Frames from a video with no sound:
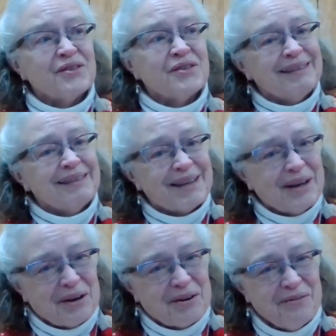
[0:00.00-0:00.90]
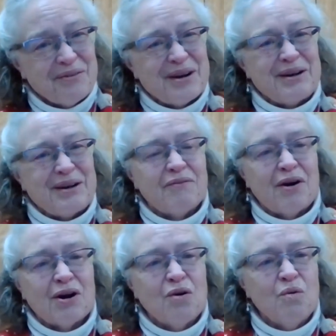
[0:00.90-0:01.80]
facilitator for any of
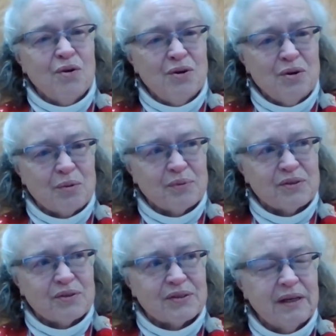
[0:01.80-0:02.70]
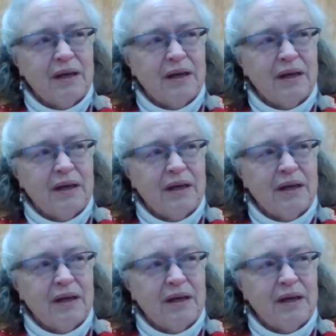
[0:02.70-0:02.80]
our groups.